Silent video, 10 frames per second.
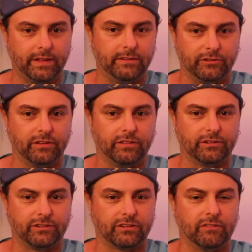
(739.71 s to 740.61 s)
there's a
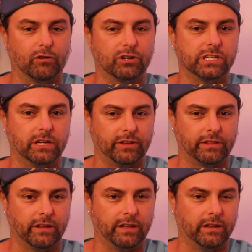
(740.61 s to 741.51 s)
there's just a version of it
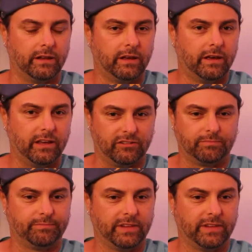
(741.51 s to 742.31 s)
that has